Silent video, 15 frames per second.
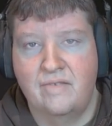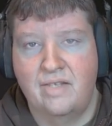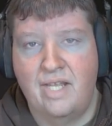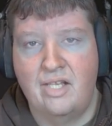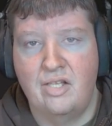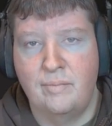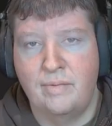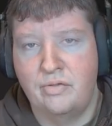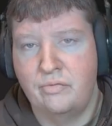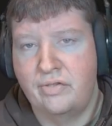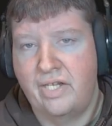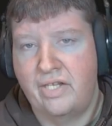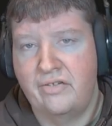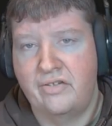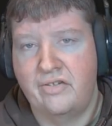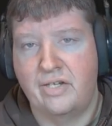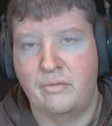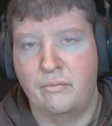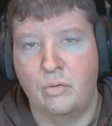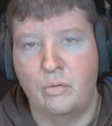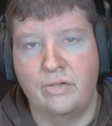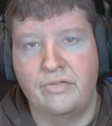Elemental talents like
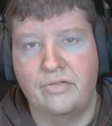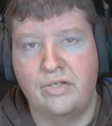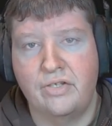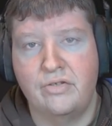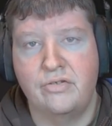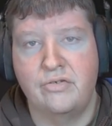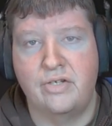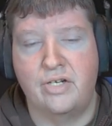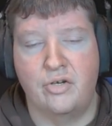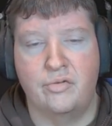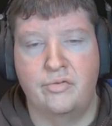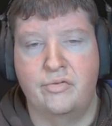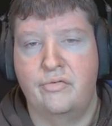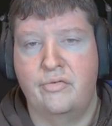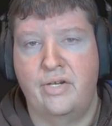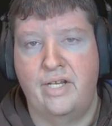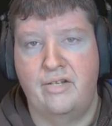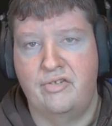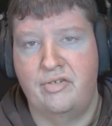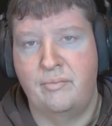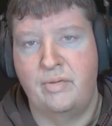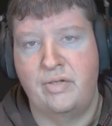Rolling Thunder and Earth's
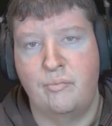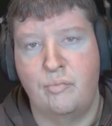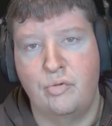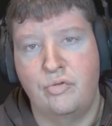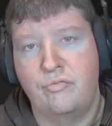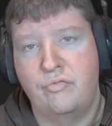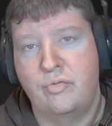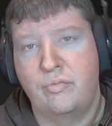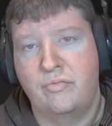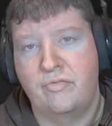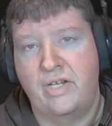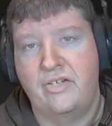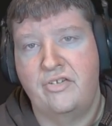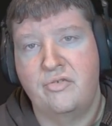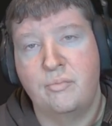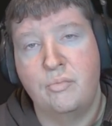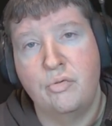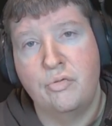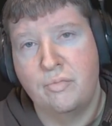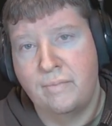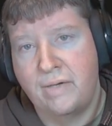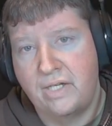Grasp have been improved to provide
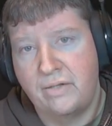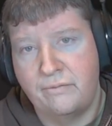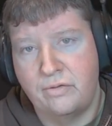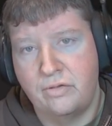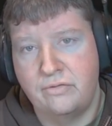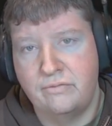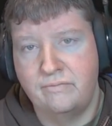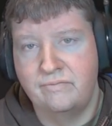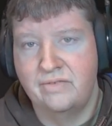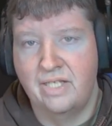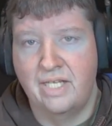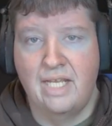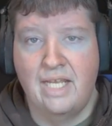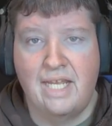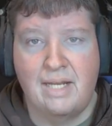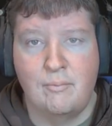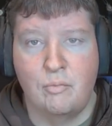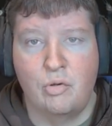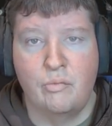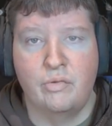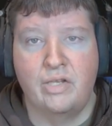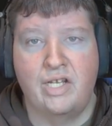smoother mana flow and
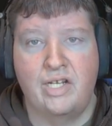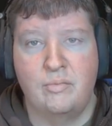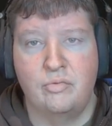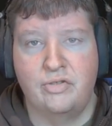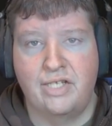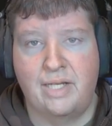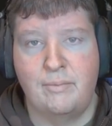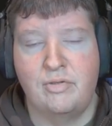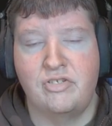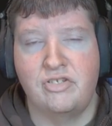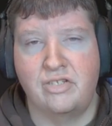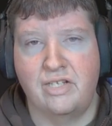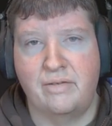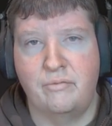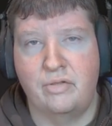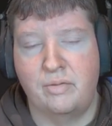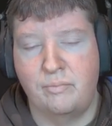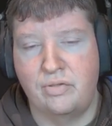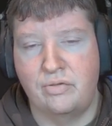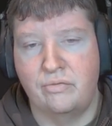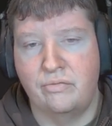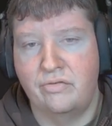more reliable damage in leveling
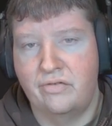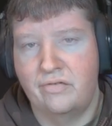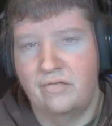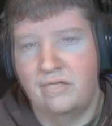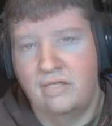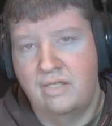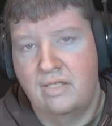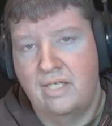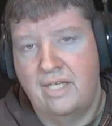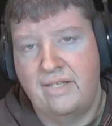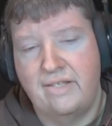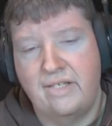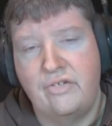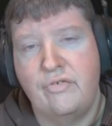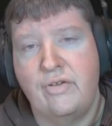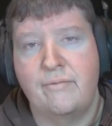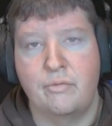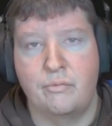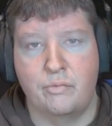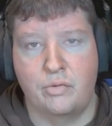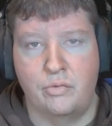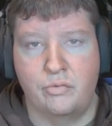builds. And then you have the
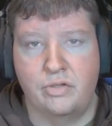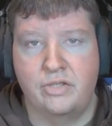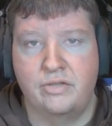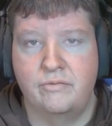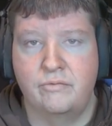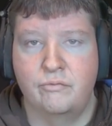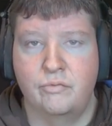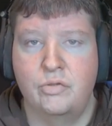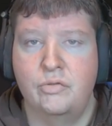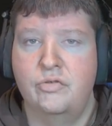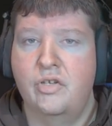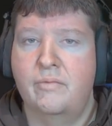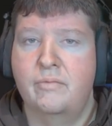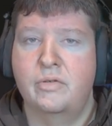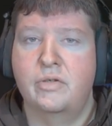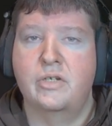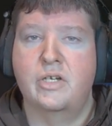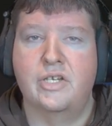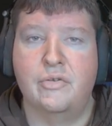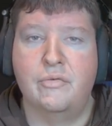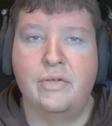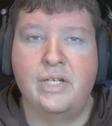Rogue. Rogues offer a
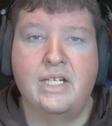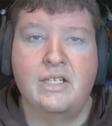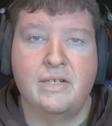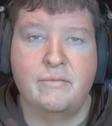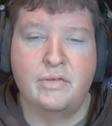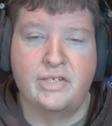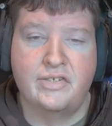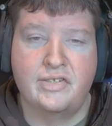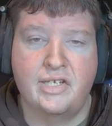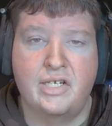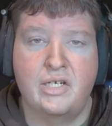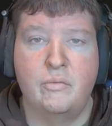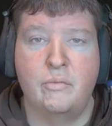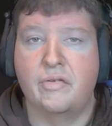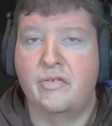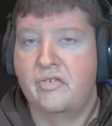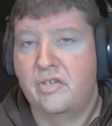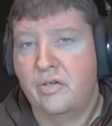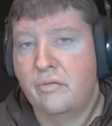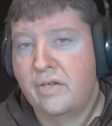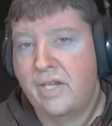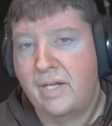unique leveling style with
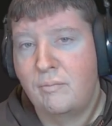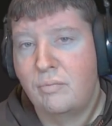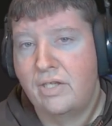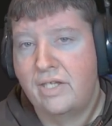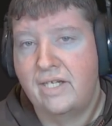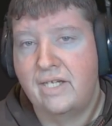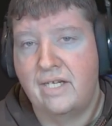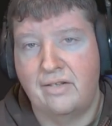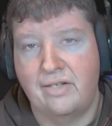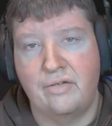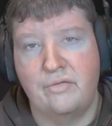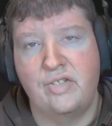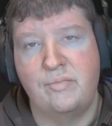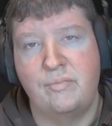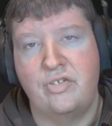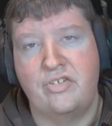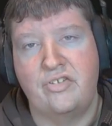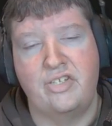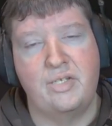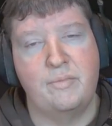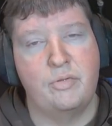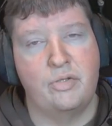stealth gameplay, allowing them to
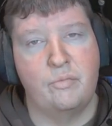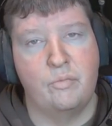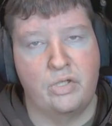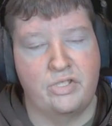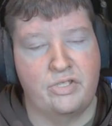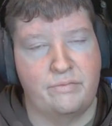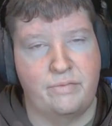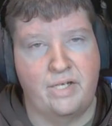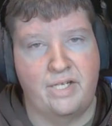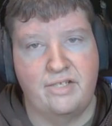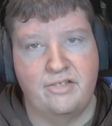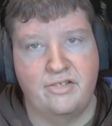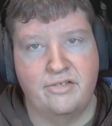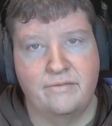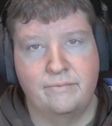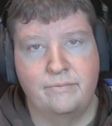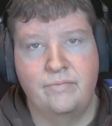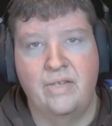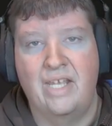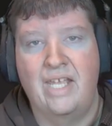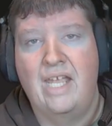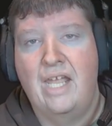skip unwanted fights.
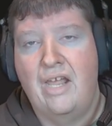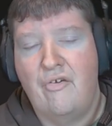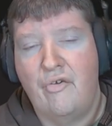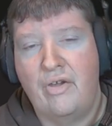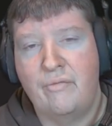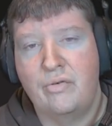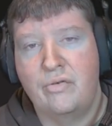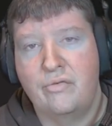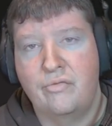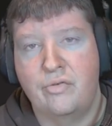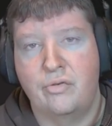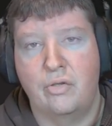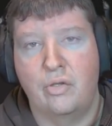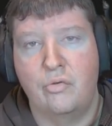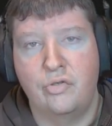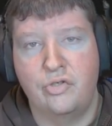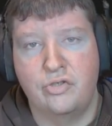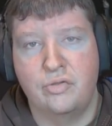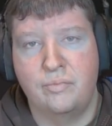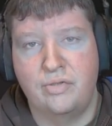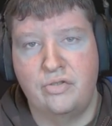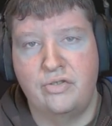However, their low
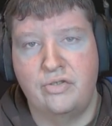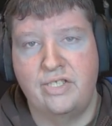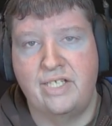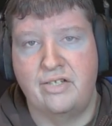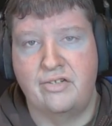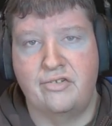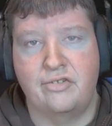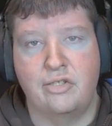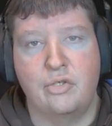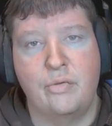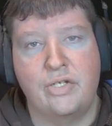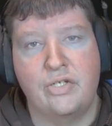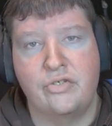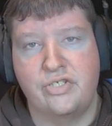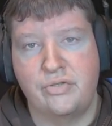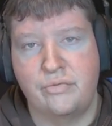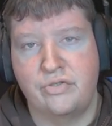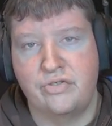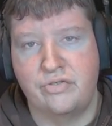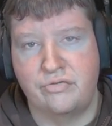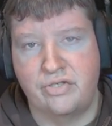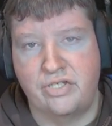durability and slow energy
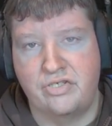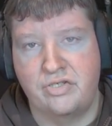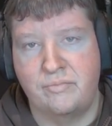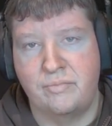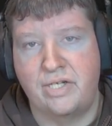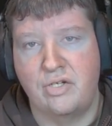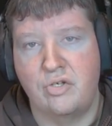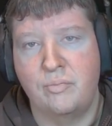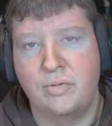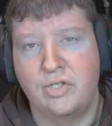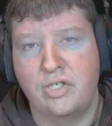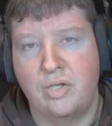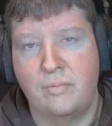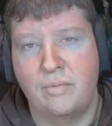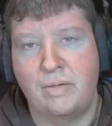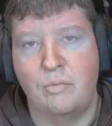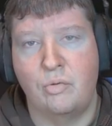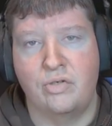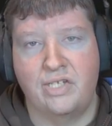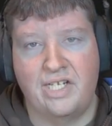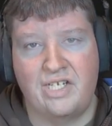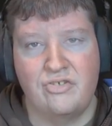regeneration make open combat more
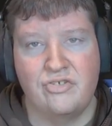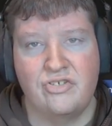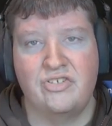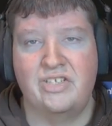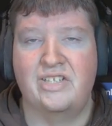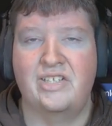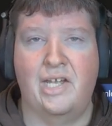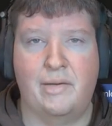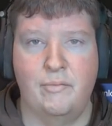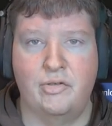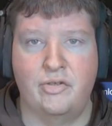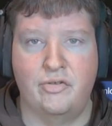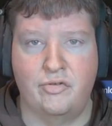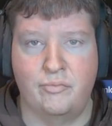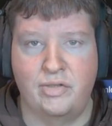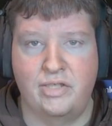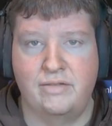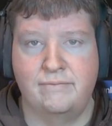dangerous and time-consuming.